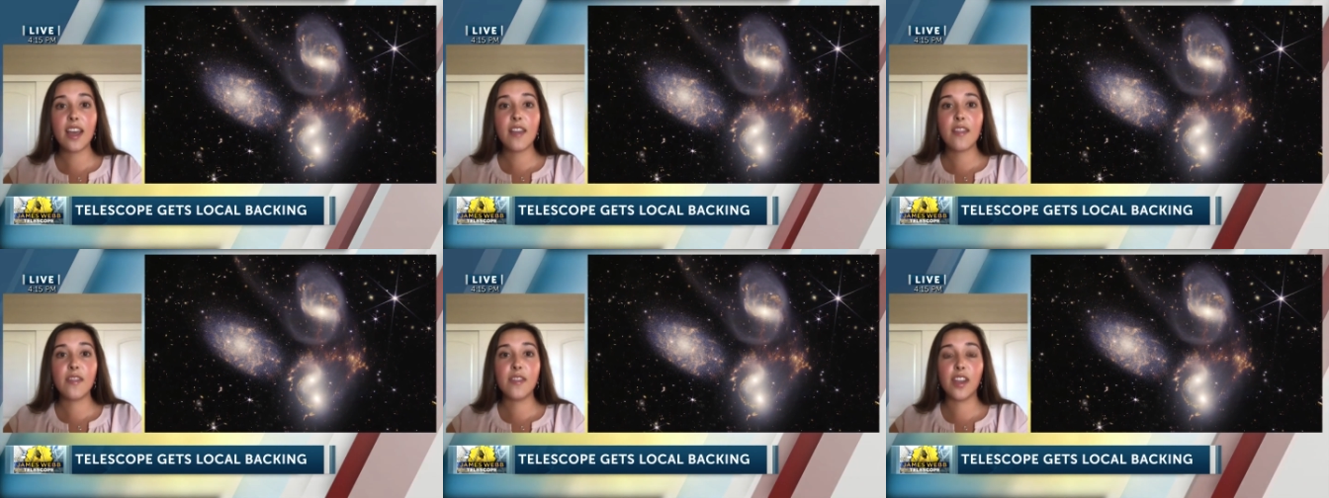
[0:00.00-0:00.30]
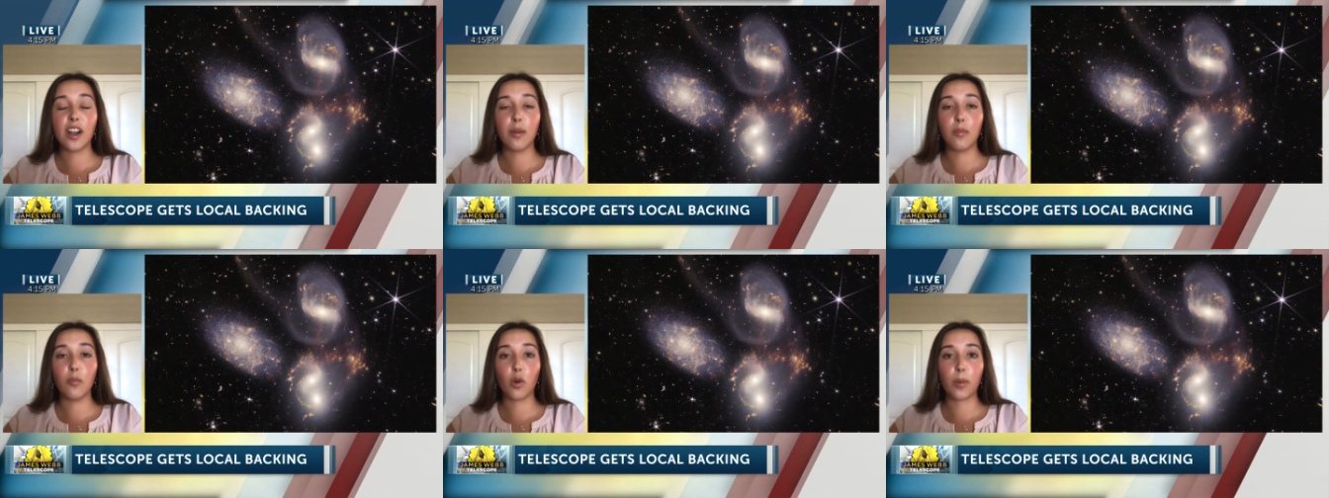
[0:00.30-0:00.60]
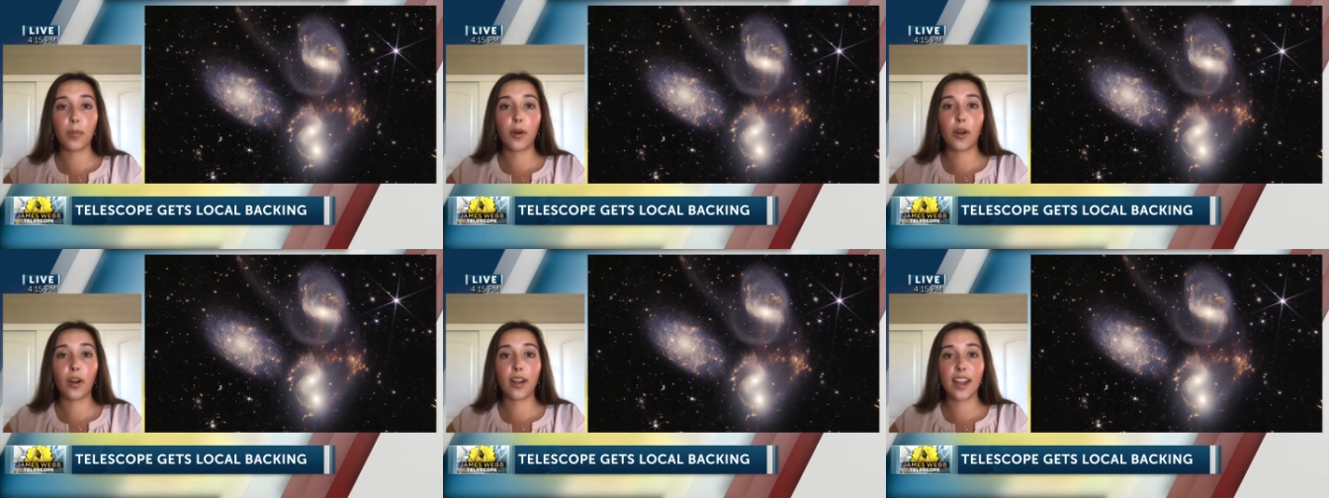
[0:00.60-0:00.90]
their
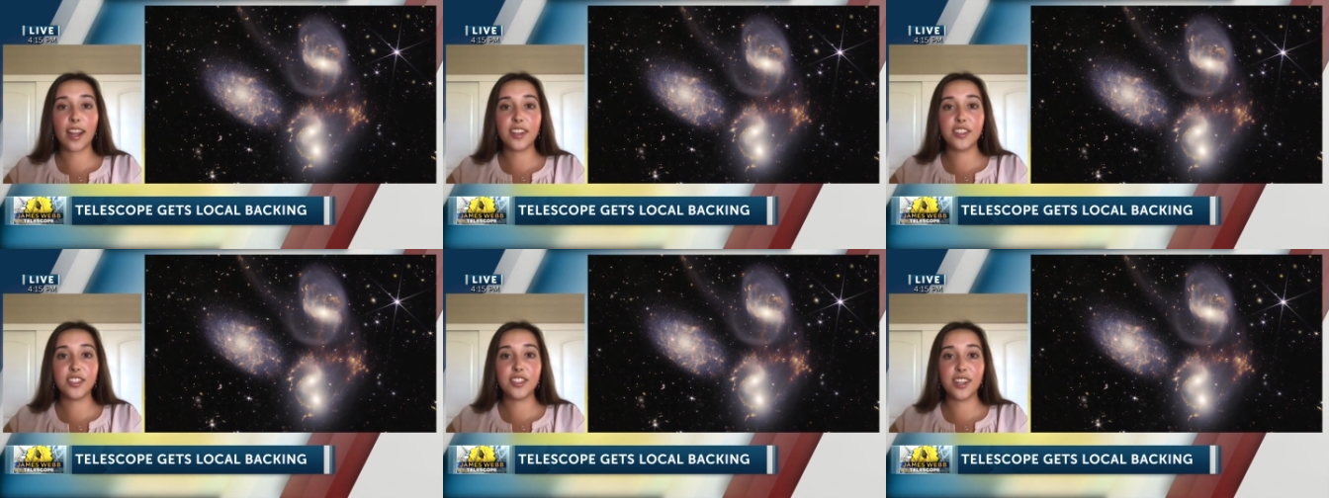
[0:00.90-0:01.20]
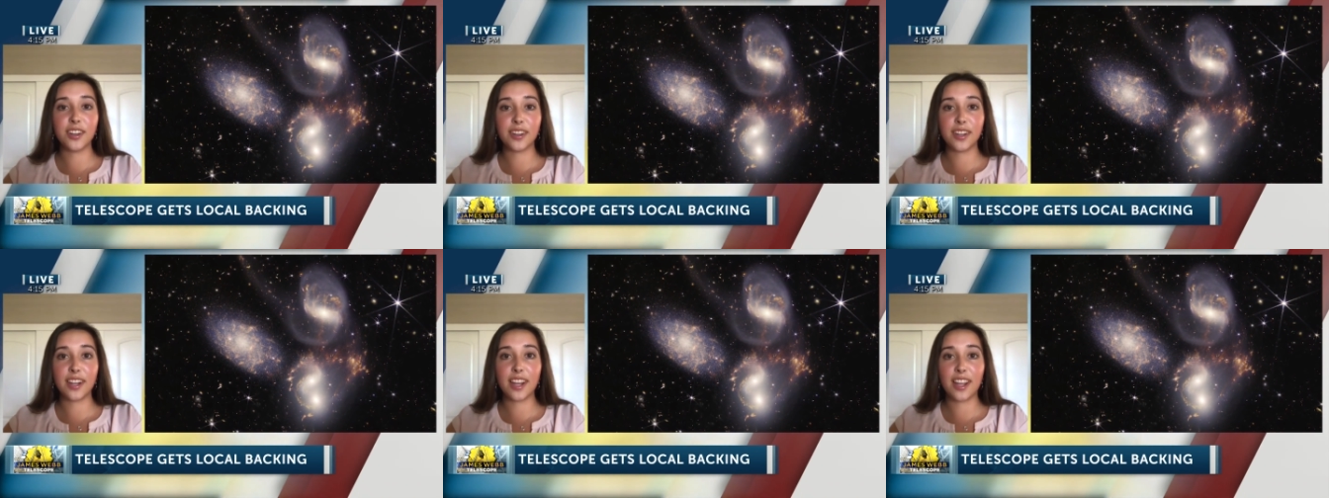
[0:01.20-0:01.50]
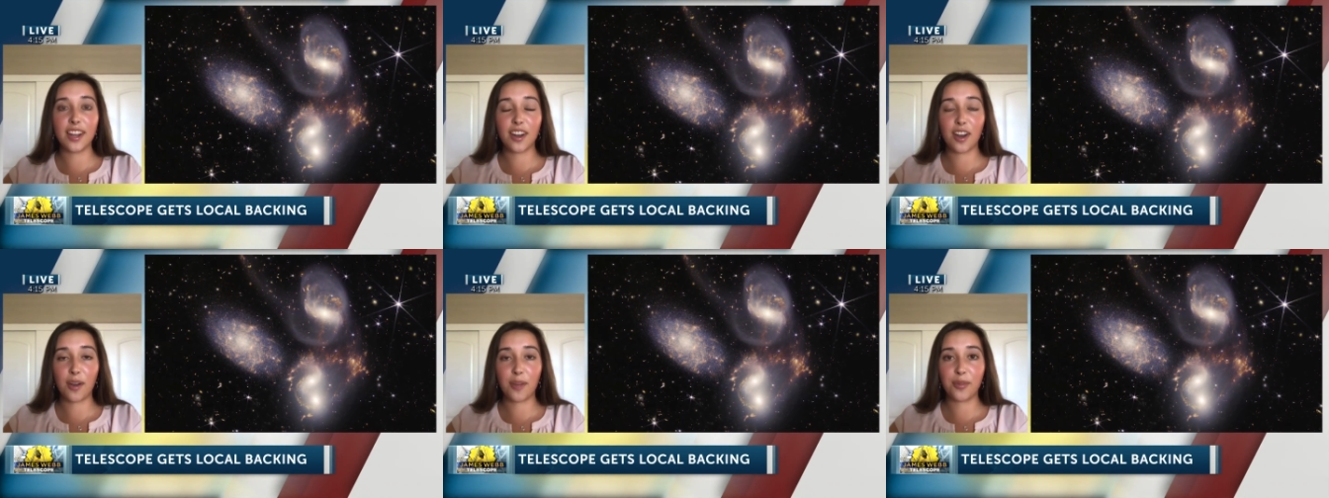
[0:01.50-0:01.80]
Moorpark Engineering and
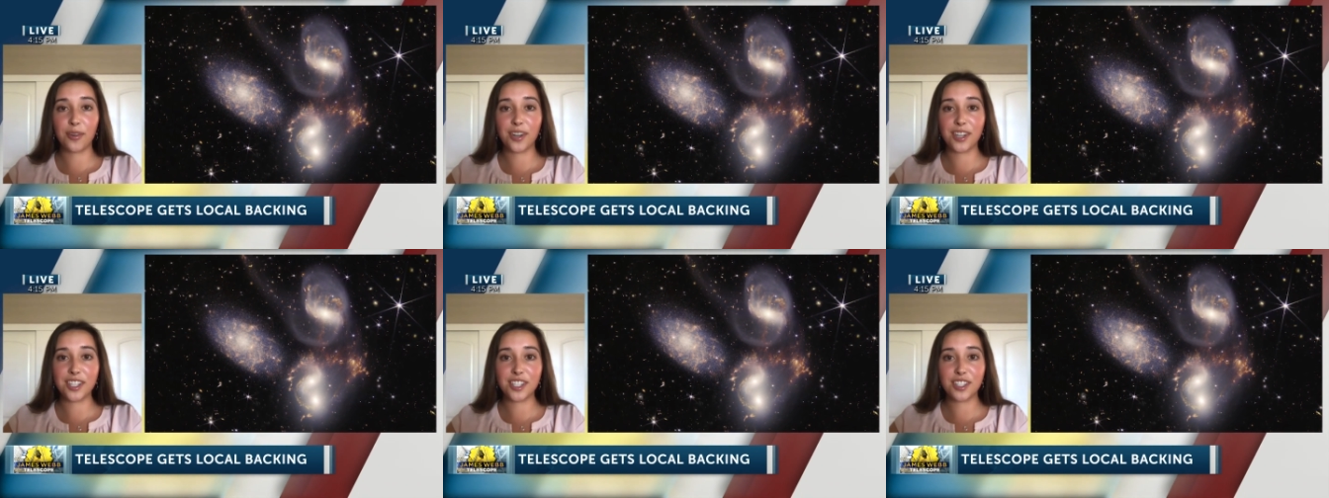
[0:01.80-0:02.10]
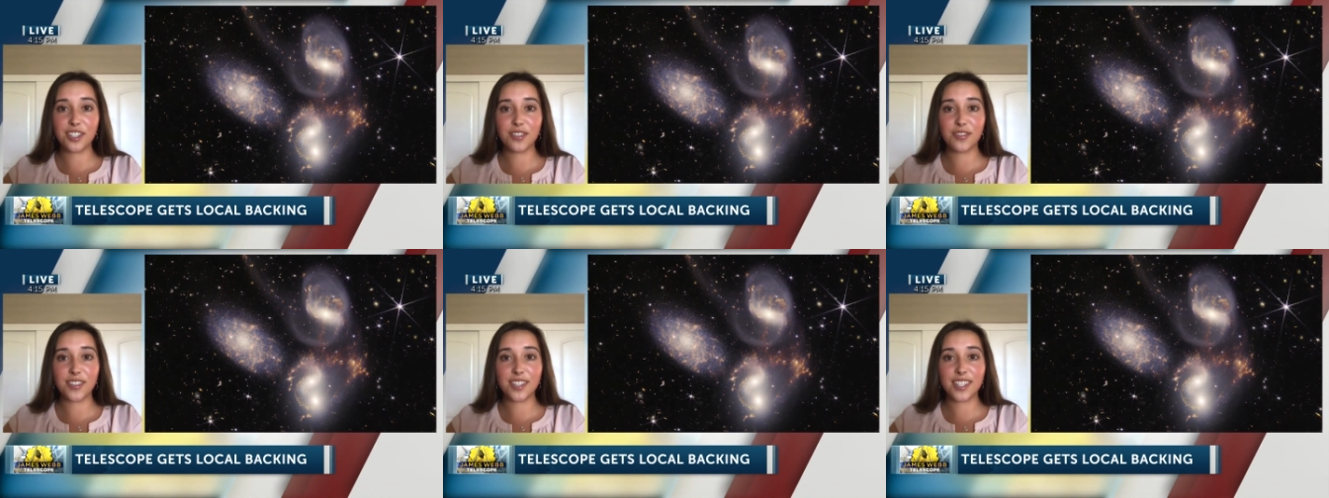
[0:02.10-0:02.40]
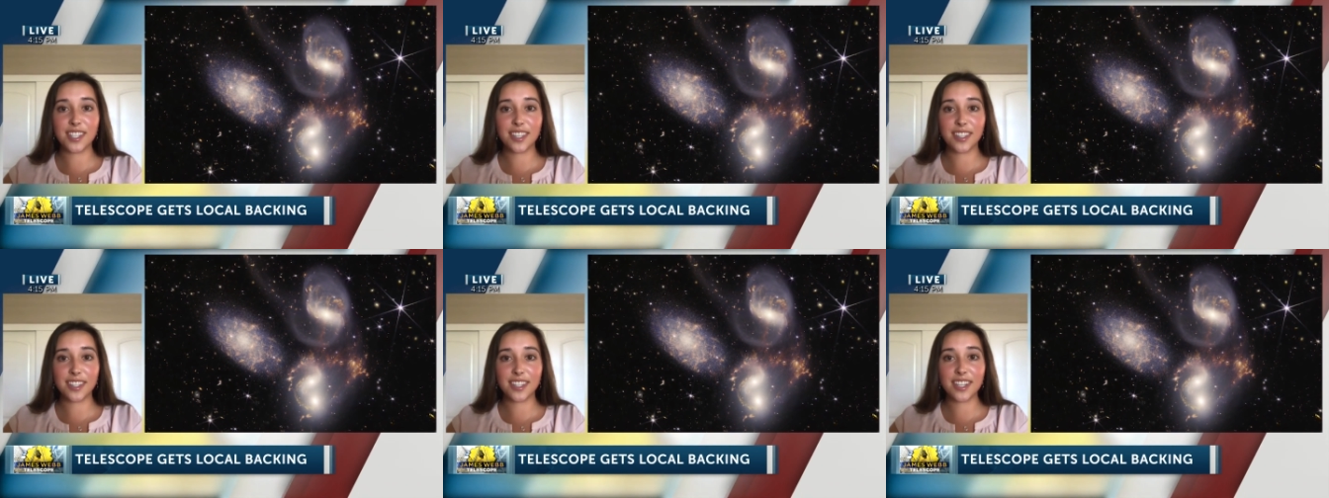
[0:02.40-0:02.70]
Operations
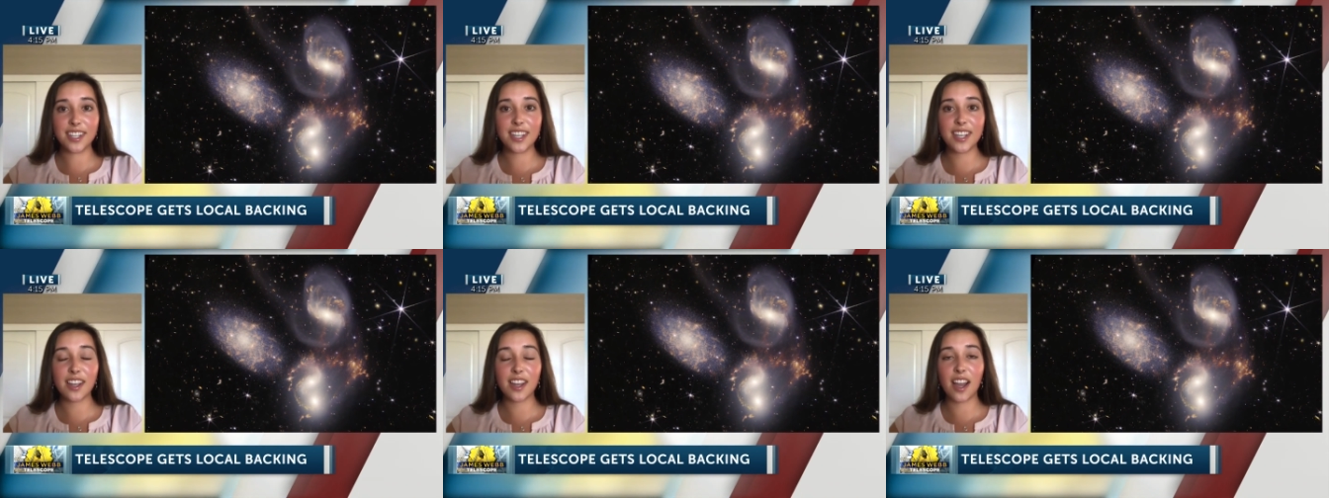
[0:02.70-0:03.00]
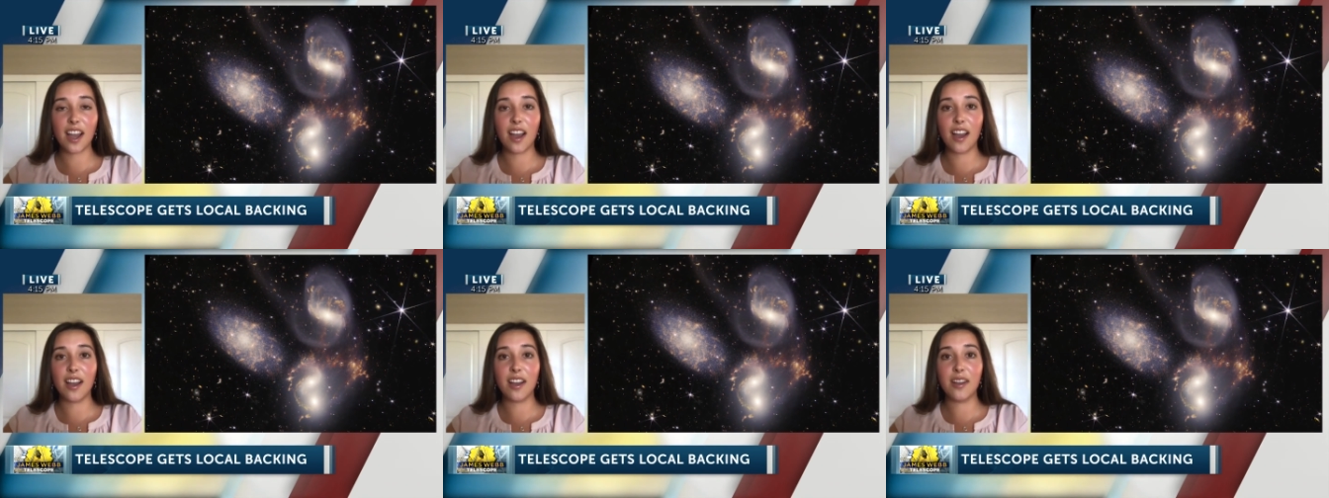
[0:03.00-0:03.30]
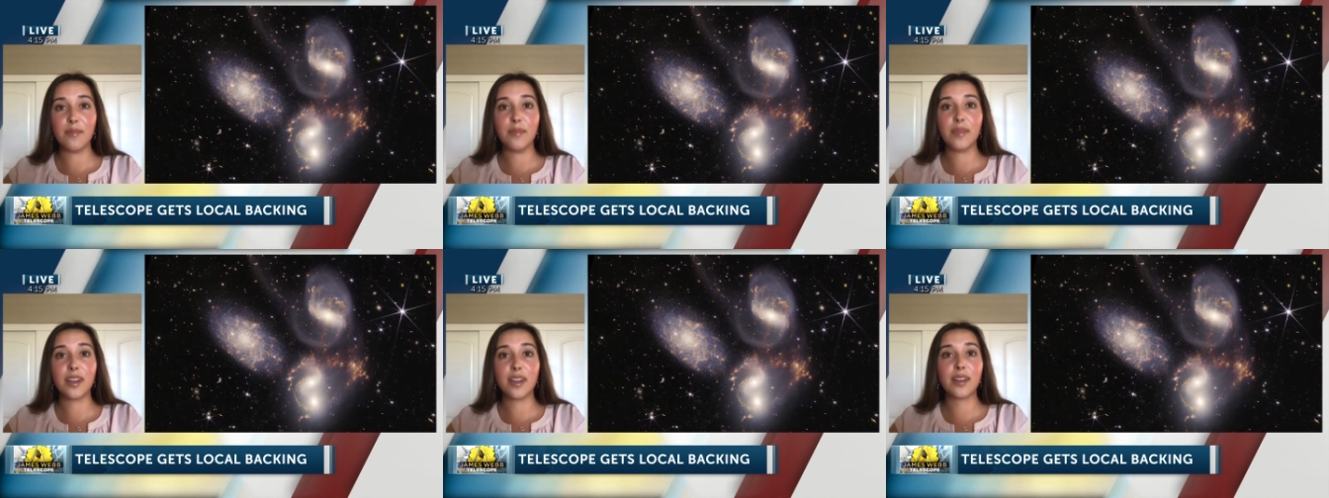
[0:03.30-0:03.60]
Facility um,